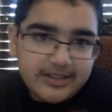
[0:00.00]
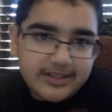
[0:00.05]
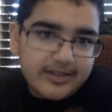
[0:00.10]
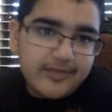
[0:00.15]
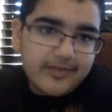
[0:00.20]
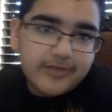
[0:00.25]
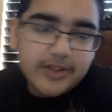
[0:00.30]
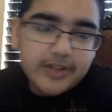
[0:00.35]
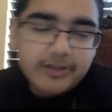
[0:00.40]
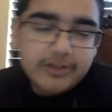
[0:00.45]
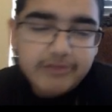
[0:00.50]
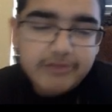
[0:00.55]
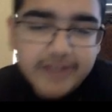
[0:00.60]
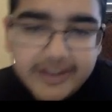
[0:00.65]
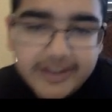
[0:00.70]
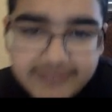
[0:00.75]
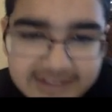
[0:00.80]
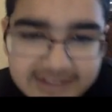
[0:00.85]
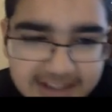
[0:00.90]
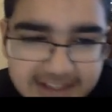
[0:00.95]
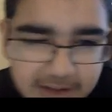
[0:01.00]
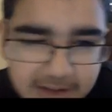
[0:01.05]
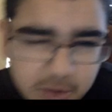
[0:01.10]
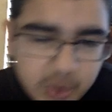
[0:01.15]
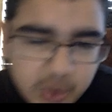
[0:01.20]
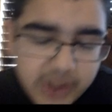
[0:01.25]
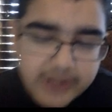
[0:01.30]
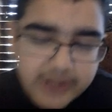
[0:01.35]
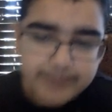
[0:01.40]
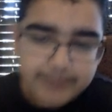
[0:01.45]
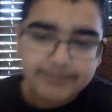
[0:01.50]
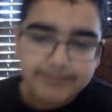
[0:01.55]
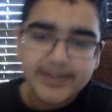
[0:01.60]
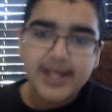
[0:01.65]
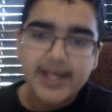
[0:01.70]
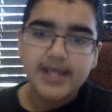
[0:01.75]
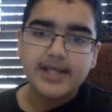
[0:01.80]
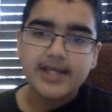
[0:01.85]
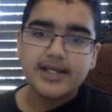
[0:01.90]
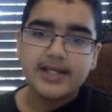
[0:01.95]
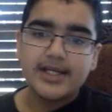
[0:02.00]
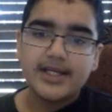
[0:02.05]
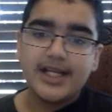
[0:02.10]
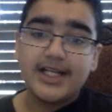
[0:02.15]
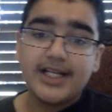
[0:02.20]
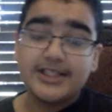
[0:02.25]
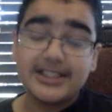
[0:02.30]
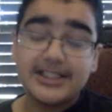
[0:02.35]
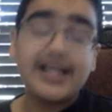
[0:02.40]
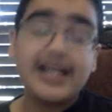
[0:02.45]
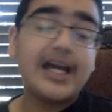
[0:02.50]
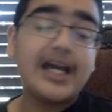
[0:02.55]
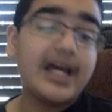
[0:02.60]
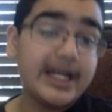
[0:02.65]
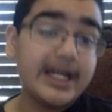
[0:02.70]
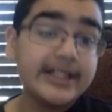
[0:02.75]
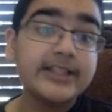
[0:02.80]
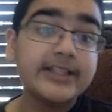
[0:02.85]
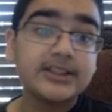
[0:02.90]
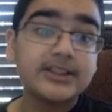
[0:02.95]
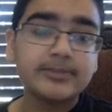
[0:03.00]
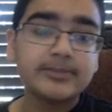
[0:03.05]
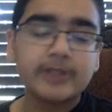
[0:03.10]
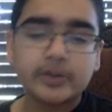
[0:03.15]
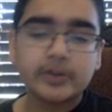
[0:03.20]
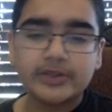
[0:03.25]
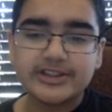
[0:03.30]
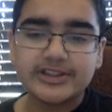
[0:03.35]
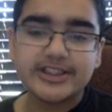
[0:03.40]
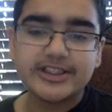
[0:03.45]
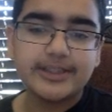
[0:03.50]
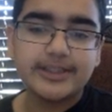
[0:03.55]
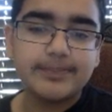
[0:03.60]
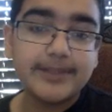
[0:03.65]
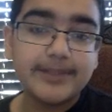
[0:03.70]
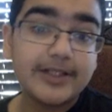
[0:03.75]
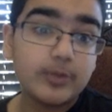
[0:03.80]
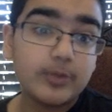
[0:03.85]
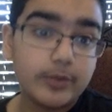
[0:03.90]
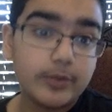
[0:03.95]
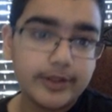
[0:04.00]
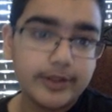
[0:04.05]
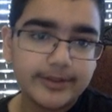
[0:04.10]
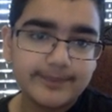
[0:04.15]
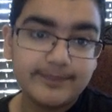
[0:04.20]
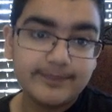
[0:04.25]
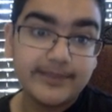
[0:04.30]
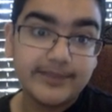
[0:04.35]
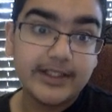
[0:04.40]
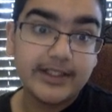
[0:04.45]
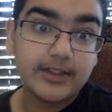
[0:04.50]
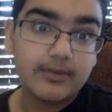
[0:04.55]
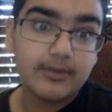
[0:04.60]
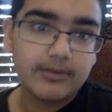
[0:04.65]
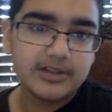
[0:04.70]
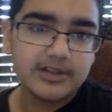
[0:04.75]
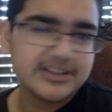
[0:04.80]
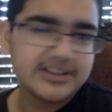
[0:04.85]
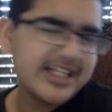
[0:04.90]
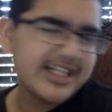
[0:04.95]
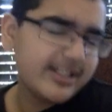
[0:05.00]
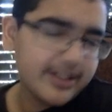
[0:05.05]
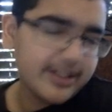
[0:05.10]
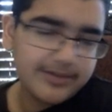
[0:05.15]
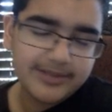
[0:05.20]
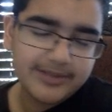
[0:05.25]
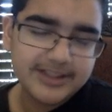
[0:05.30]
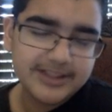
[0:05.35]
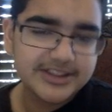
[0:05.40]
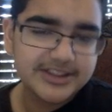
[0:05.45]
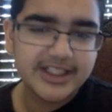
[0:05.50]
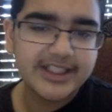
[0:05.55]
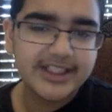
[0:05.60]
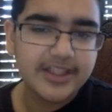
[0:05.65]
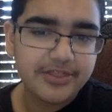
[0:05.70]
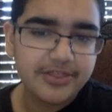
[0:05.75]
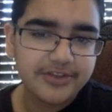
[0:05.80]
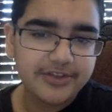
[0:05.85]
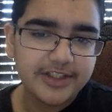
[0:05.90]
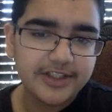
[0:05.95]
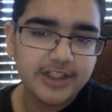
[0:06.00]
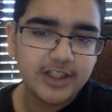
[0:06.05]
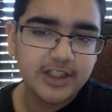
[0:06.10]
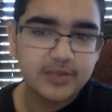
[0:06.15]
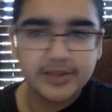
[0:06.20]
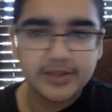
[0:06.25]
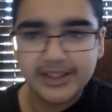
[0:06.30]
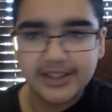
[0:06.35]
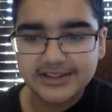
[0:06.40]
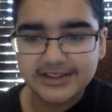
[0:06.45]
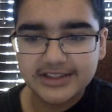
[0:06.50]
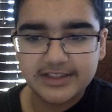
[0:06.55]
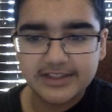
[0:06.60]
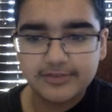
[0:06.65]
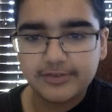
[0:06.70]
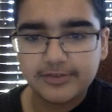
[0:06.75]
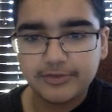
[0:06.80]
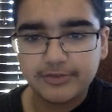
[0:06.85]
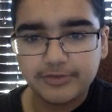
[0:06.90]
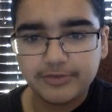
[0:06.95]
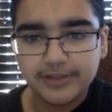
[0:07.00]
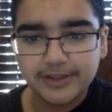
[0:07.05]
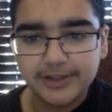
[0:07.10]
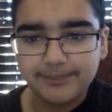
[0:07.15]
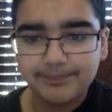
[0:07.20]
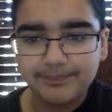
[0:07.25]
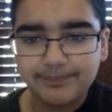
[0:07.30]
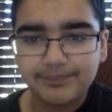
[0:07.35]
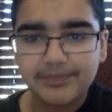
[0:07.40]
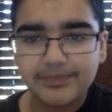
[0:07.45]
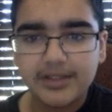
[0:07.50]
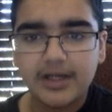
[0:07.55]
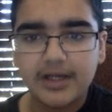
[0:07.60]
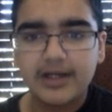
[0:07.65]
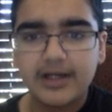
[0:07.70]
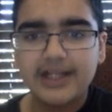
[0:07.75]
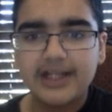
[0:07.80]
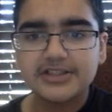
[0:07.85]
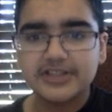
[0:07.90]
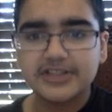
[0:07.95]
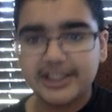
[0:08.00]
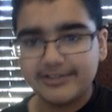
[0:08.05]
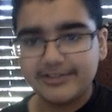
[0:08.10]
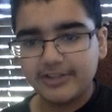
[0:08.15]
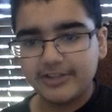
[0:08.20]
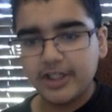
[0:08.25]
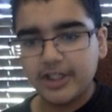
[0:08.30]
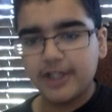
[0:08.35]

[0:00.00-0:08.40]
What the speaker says: I have to defend, which I don't want to. So I did something risky, but it worked. It worked. And this getting a 3 crown one has a different feel. Alright, so here we